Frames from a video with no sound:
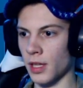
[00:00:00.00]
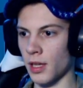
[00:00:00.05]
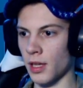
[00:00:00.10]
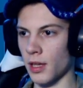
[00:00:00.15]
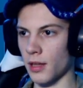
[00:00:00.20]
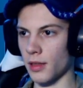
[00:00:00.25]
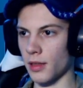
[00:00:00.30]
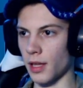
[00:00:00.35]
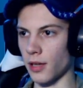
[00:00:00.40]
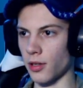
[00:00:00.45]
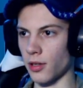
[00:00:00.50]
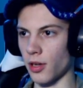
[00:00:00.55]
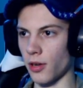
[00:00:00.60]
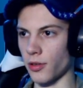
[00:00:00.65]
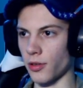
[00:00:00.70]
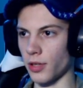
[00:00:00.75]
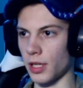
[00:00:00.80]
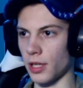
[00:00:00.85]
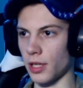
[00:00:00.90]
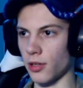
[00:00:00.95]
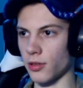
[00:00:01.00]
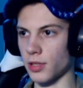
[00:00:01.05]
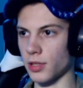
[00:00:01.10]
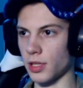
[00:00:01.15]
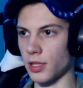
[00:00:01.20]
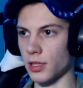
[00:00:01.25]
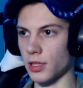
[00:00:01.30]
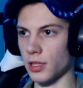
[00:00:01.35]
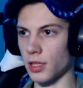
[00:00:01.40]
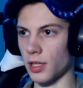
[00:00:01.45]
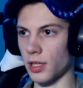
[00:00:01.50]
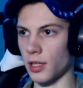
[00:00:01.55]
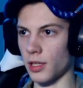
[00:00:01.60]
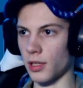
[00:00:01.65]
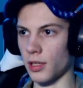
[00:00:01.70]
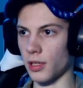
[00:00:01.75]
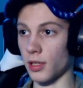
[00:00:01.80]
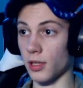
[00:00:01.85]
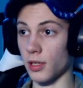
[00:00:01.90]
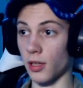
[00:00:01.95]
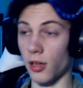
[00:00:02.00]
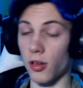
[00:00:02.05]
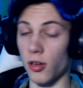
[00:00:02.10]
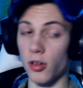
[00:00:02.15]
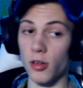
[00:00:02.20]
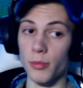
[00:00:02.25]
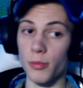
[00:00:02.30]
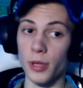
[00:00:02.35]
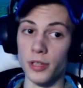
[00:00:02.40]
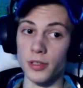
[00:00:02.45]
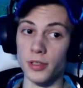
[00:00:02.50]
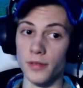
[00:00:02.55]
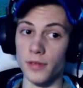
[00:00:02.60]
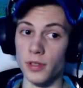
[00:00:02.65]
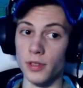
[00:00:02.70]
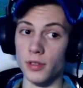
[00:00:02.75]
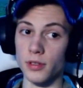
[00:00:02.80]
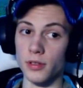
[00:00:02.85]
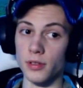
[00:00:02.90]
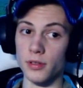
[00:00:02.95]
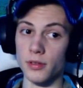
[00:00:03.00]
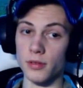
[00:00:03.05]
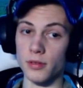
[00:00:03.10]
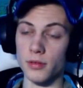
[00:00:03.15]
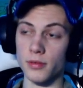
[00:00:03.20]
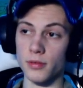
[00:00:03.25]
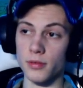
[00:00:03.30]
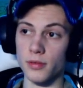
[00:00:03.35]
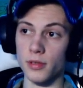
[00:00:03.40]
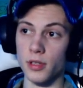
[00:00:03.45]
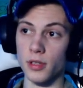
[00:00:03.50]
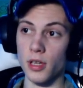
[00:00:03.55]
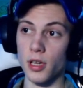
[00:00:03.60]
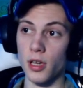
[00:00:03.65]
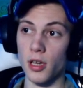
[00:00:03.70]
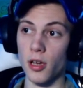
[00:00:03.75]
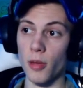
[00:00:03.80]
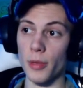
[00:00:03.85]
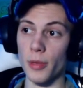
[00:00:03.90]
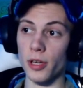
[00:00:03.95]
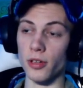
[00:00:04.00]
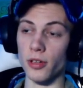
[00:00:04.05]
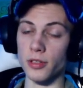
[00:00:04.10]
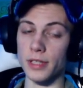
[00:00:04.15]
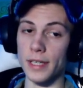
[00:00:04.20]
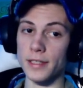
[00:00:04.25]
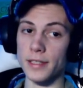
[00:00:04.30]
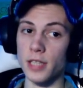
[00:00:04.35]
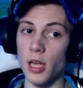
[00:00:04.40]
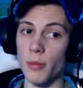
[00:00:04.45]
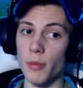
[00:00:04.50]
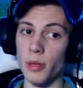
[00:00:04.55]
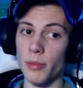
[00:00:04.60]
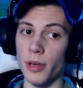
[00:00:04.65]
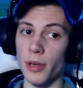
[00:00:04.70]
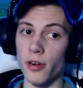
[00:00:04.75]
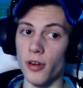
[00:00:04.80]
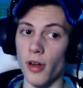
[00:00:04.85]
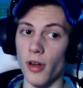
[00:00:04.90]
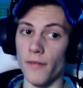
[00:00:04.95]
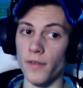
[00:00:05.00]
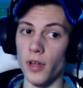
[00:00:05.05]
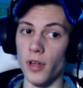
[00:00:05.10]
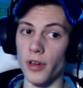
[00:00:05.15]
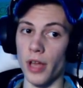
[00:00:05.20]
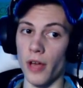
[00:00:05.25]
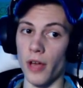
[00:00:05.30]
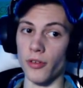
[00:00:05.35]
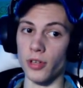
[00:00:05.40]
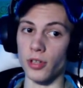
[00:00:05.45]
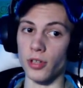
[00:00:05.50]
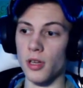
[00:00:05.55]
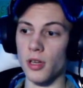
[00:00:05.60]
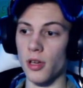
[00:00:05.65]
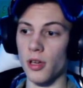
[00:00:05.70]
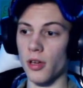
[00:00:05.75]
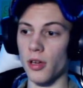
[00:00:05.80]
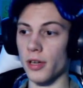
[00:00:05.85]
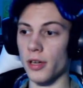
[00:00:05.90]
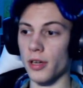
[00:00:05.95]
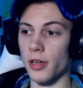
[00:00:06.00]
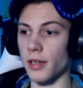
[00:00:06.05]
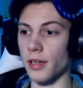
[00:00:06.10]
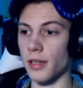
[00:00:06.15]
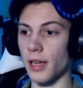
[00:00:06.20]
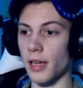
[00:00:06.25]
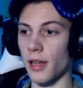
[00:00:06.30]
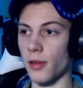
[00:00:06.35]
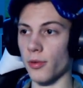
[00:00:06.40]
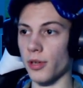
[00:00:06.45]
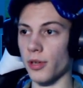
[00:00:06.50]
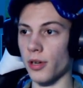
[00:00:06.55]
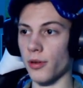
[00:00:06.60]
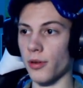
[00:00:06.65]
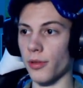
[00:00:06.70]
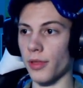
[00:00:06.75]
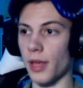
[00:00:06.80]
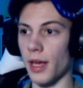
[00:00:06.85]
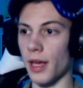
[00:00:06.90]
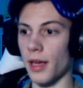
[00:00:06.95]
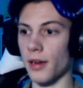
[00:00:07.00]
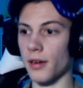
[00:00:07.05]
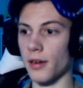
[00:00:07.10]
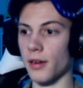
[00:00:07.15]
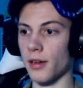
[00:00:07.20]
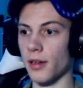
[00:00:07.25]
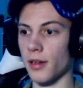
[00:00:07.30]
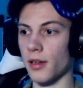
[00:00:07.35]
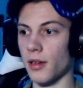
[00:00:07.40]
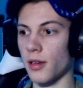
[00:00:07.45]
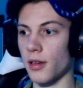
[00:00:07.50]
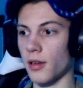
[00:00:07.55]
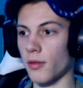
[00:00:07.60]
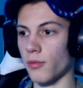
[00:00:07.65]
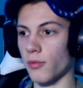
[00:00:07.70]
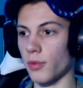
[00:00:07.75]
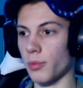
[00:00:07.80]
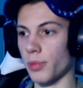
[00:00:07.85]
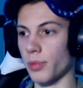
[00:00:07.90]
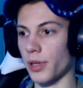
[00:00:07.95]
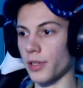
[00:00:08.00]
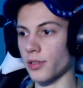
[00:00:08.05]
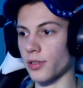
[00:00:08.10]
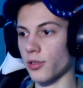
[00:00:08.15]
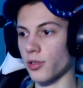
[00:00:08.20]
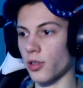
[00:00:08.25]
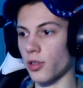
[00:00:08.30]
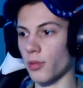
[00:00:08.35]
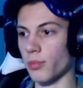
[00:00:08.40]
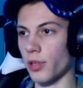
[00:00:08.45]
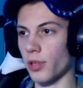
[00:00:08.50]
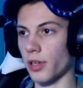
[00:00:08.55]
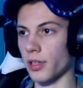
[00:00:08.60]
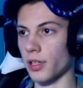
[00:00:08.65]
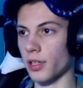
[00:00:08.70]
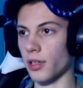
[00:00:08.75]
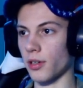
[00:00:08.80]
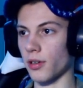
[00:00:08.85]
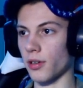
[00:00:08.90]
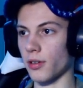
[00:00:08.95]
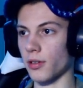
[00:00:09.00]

Then, you know, you get your TNT, a whole bunch of it. Oh my goodness, that zombie better not fall down here. Okay, now that we're done with that, we place our dirt block here.